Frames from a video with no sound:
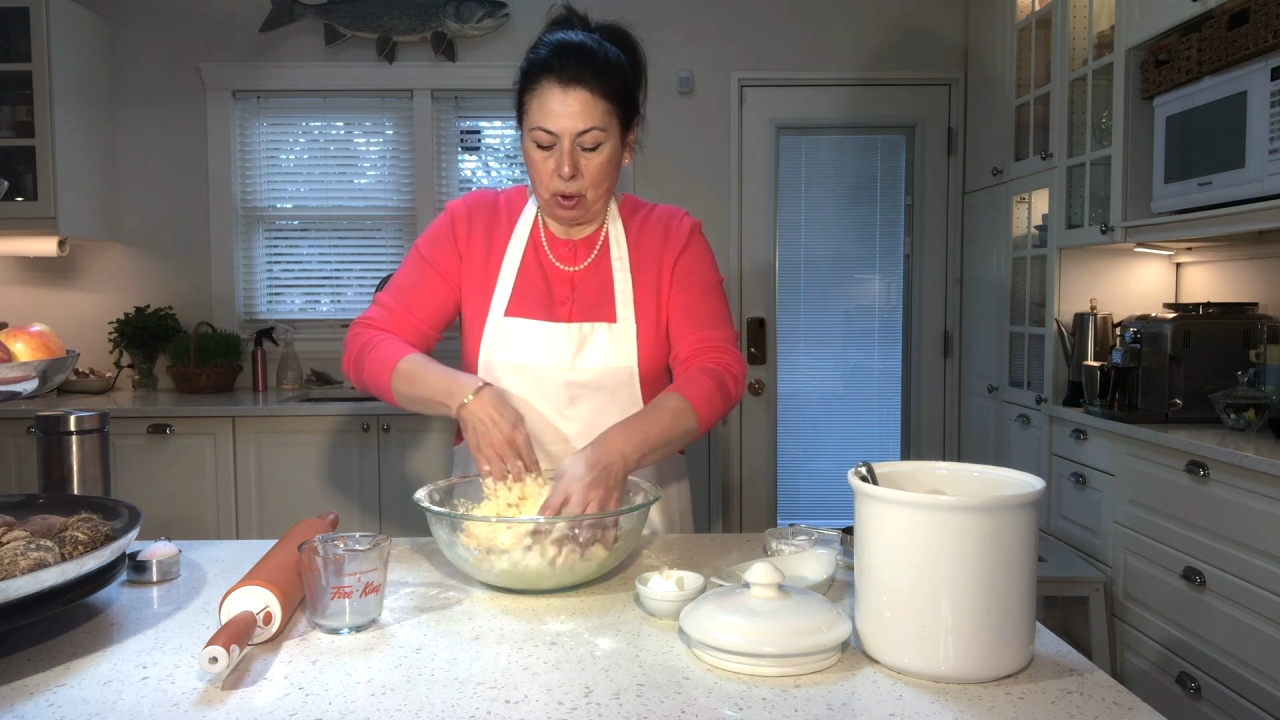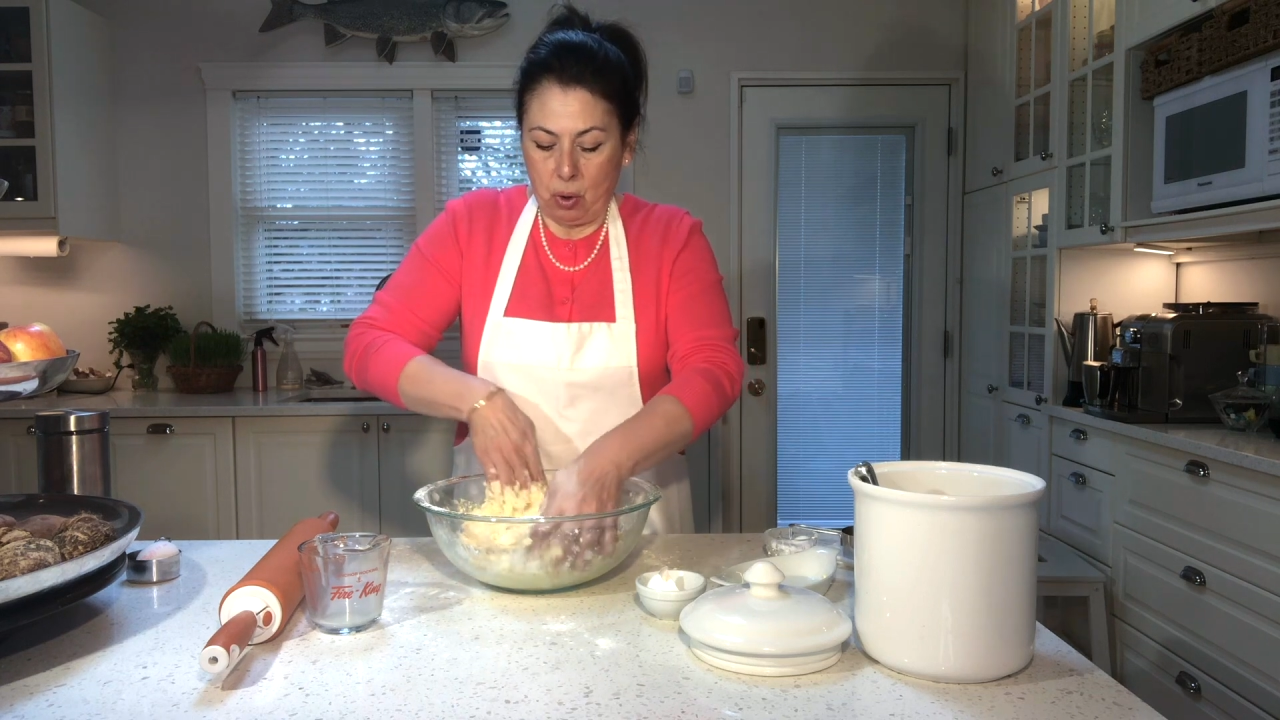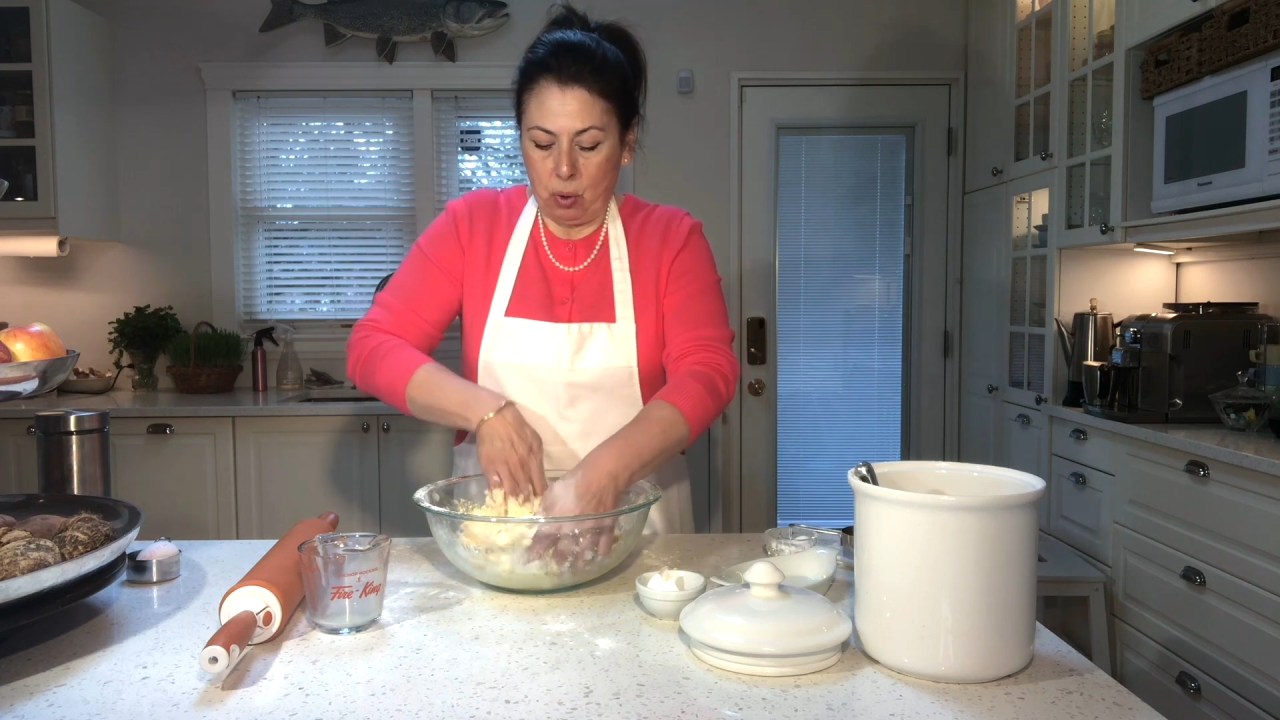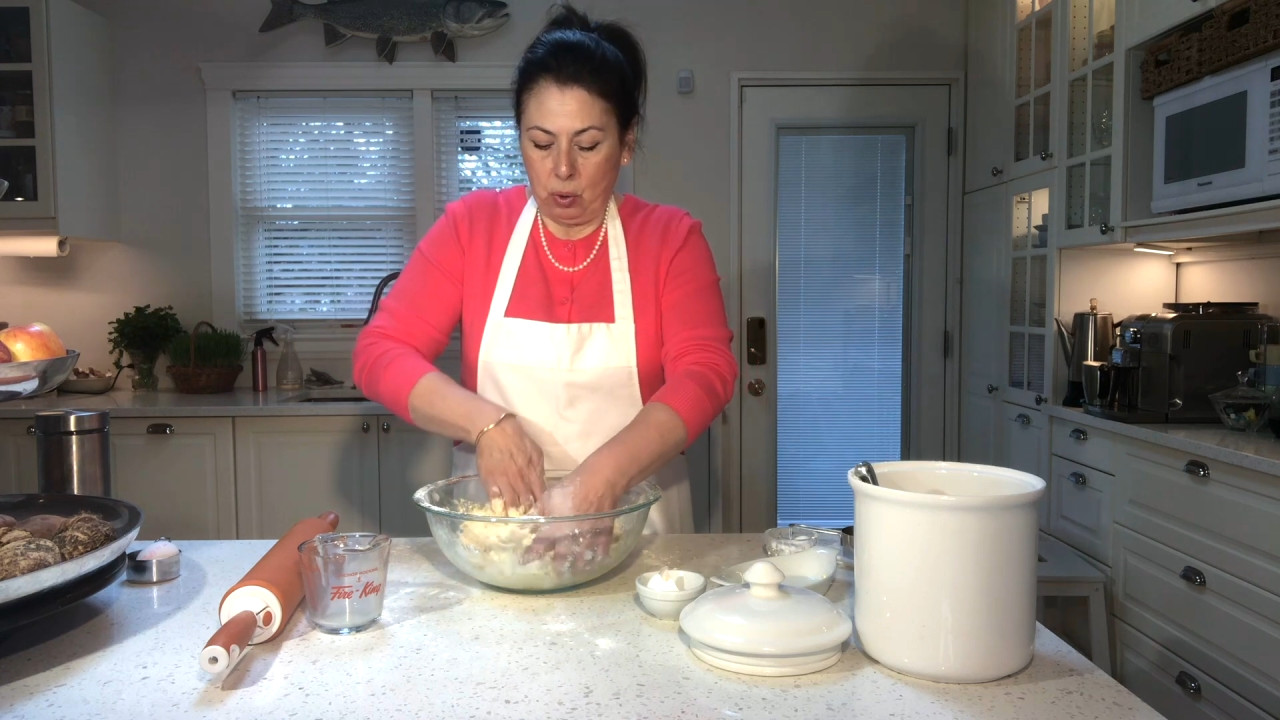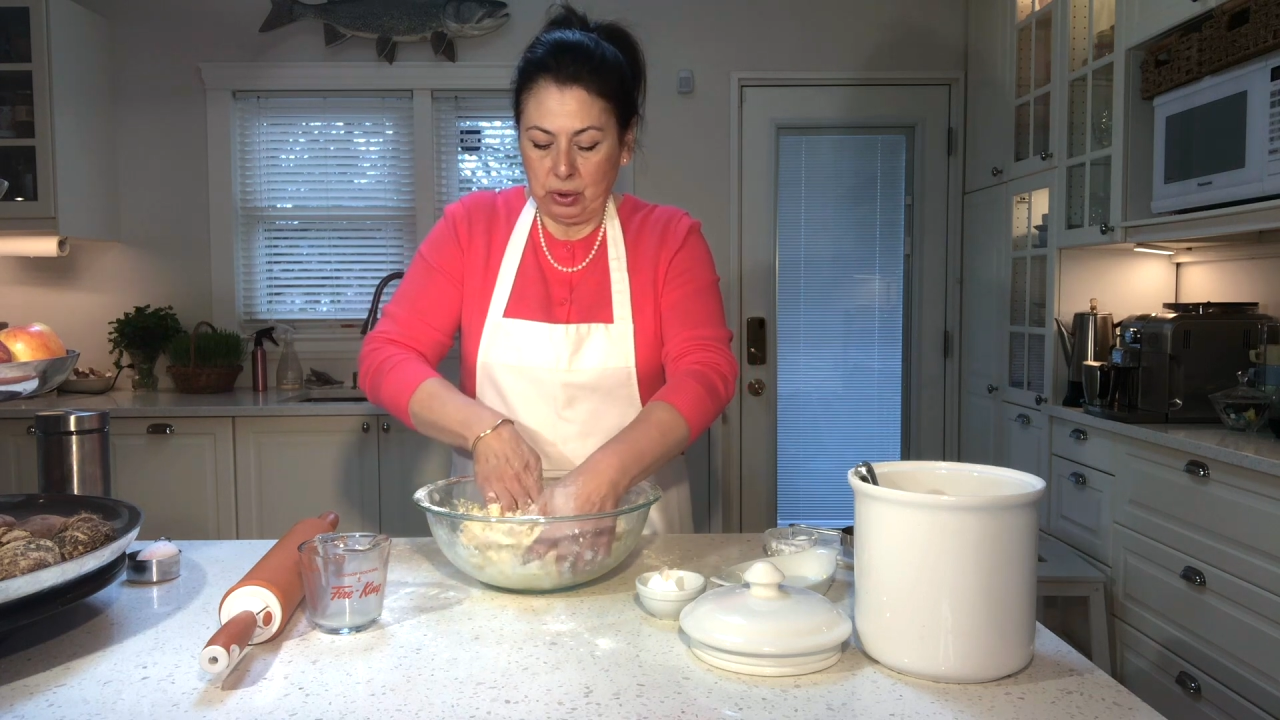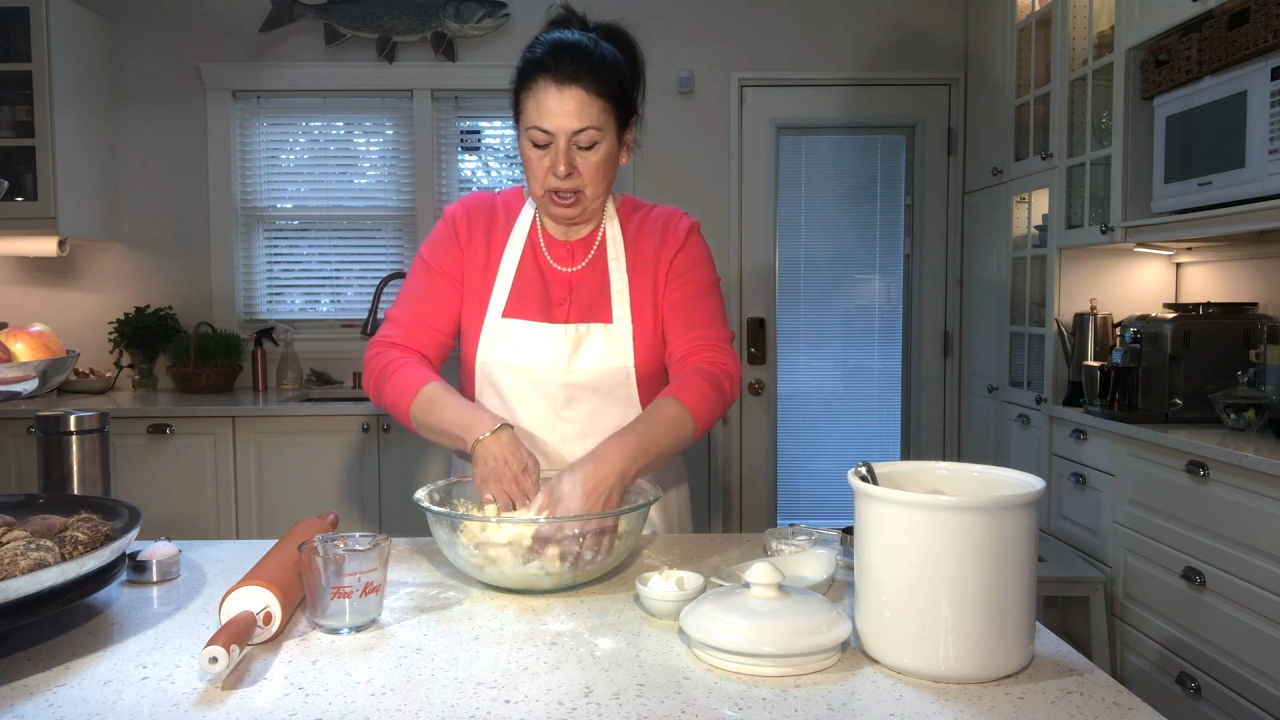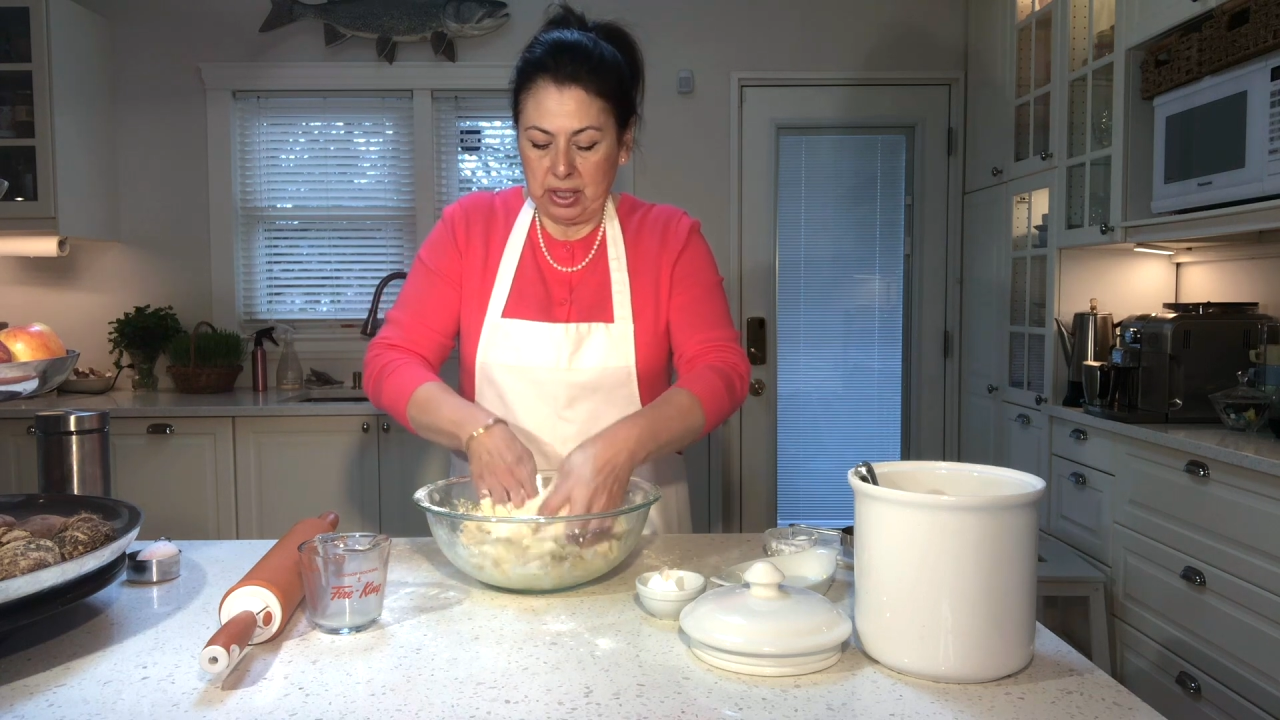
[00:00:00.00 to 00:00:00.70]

hold